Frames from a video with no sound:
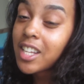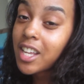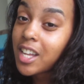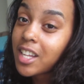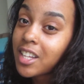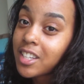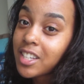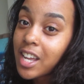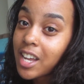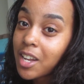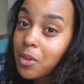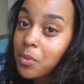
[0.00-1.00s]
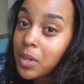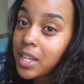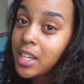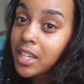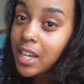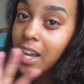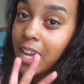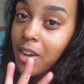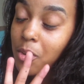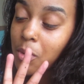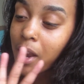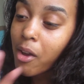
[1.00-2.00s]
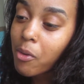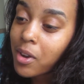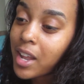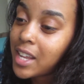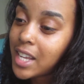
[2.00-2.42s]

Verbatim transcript: Y'all, y'all gotta wait. Y'all gotta hold out on that.